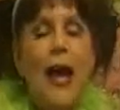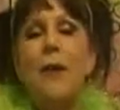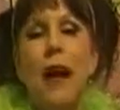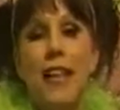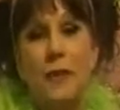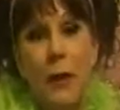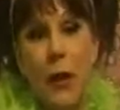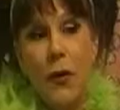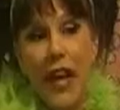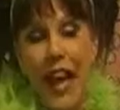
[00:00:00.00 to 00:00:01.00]
I
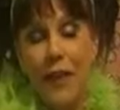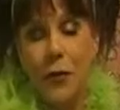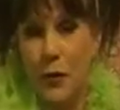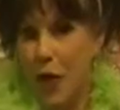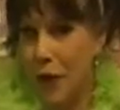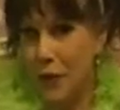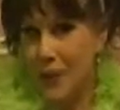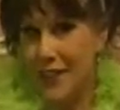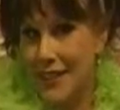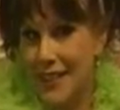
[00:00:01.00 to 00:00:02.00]
spoke at a few
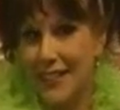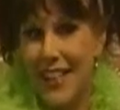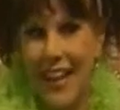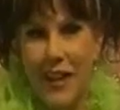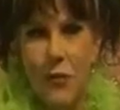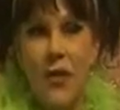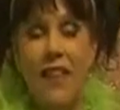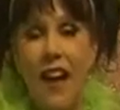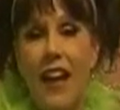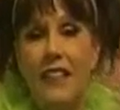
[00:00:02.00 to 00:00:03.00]
conferences and
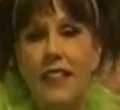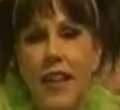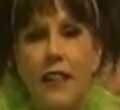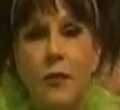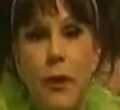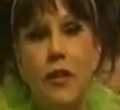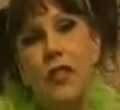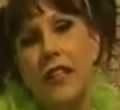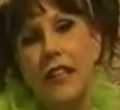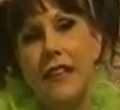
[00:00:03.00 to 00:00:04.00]
realized that,
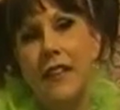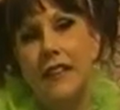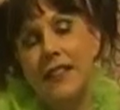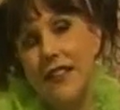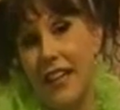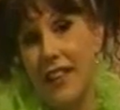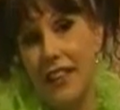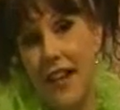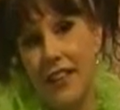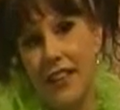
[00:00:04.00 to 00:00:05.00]
especially in the state
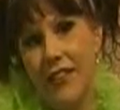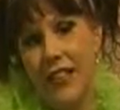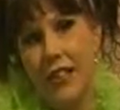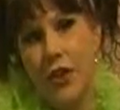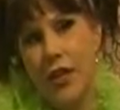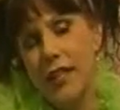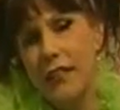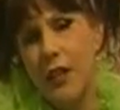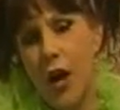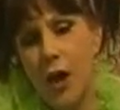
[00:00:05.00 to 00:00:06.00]
that I live in
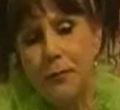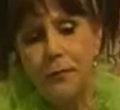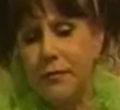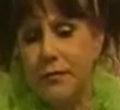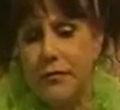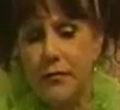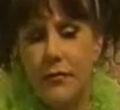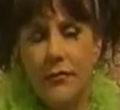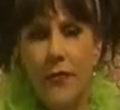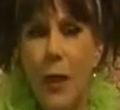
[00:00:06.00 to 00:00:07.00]
Arkansas,
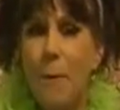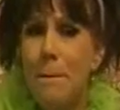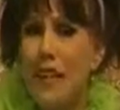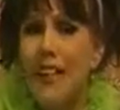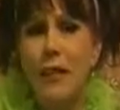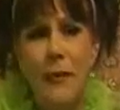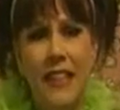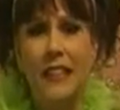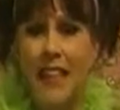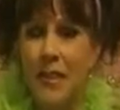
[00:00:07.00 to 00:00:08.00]

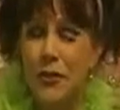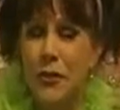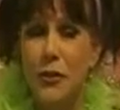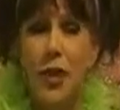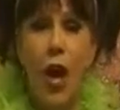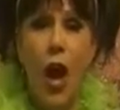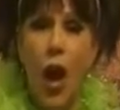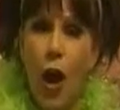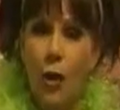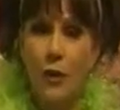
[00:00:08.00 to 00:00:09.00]
many teachers
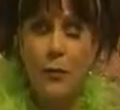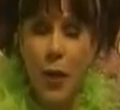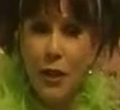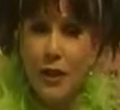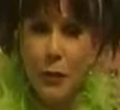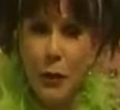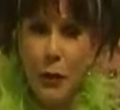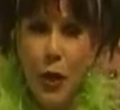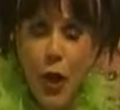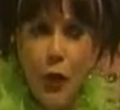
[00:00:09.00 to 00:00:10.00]
are
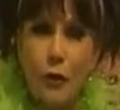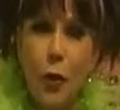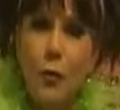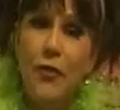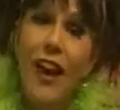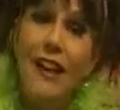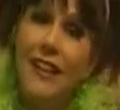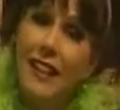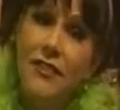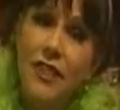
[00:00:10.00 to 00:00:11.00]
responsible for
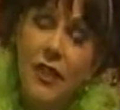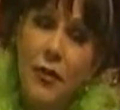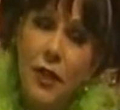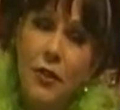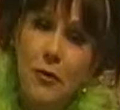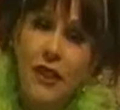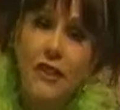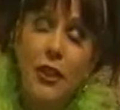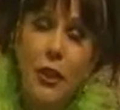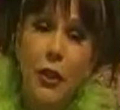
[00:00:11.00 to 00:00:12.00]
providing gifted
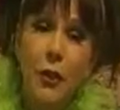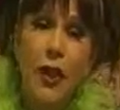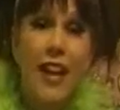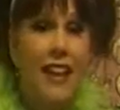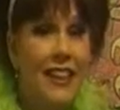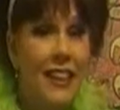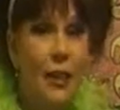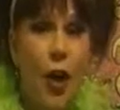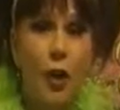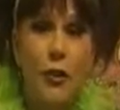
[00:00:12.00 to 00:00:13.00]
enrichment to
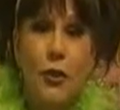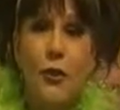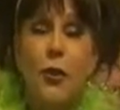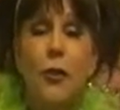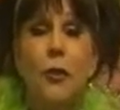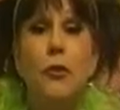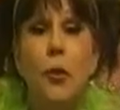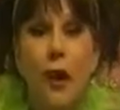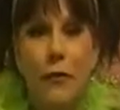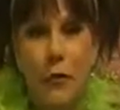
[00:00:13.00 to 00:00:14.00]
kindergartners through
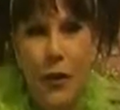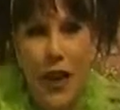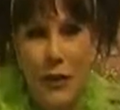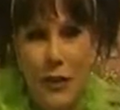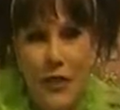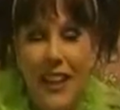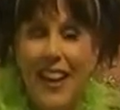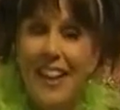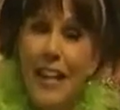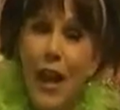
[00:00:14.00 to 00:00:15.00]
12th graders.
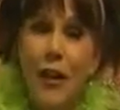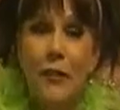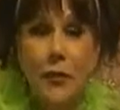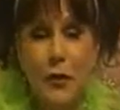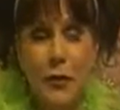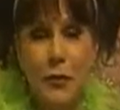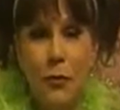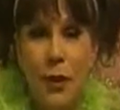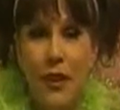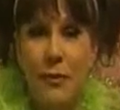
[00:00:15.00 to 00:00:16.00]
Now, if you're used
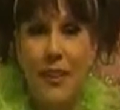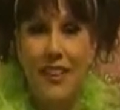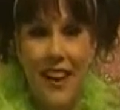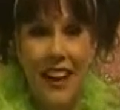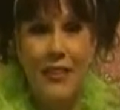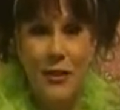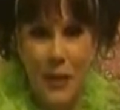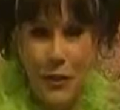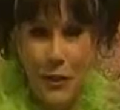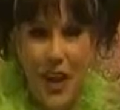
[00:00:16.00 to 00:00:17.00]
to working with a 9th or
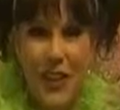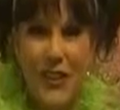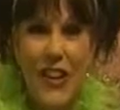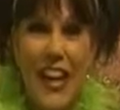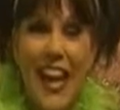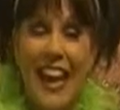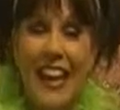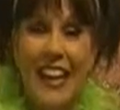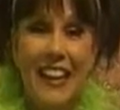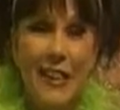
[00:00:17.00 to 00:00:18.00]
10th grader
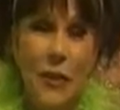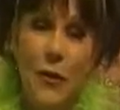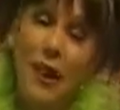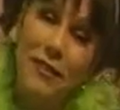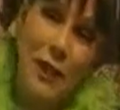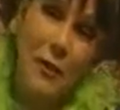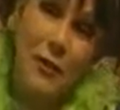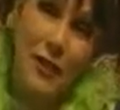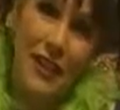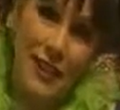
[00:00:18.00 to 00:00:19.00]
and you have to go
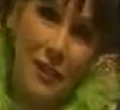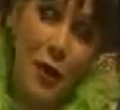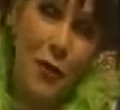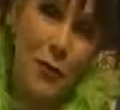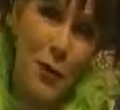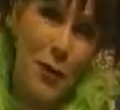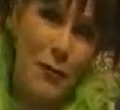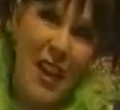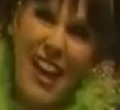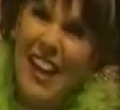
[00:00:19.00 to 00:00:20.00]
into a kindergarten
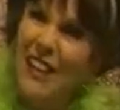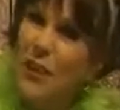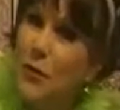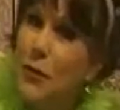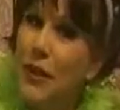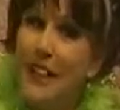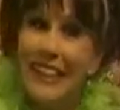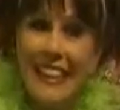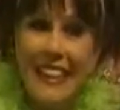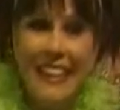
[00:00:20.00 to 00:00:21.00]
room, you
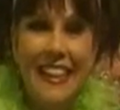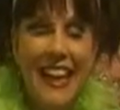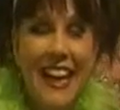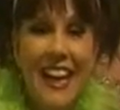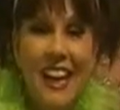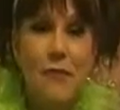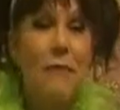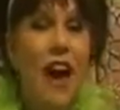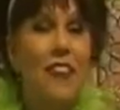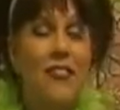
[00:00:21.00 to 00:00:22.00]
really
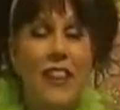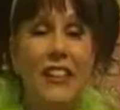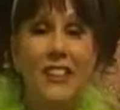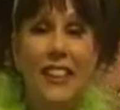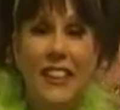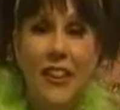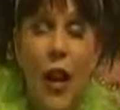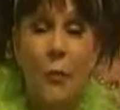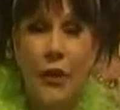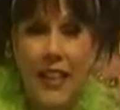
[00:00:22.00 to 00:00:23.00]
might feel a little
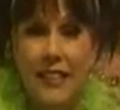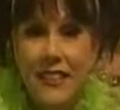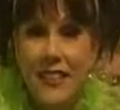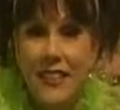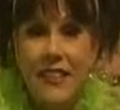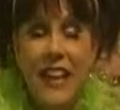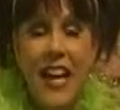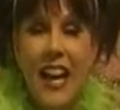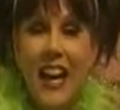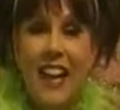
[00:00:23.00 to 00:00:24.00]
apprehensive,
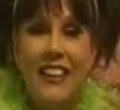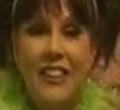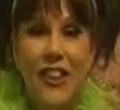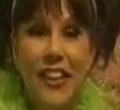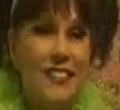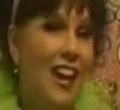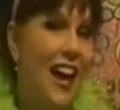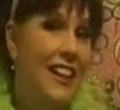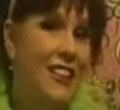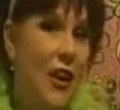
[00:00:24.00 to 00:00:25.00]
a little
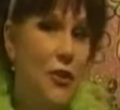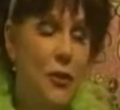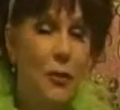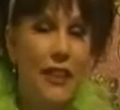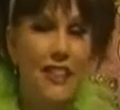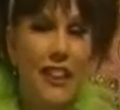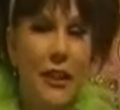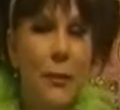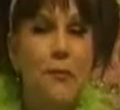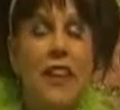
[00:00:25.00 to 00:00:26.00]
anxiety, not sure what to
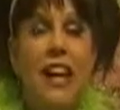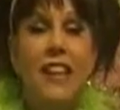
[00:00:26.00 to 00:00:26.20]
do.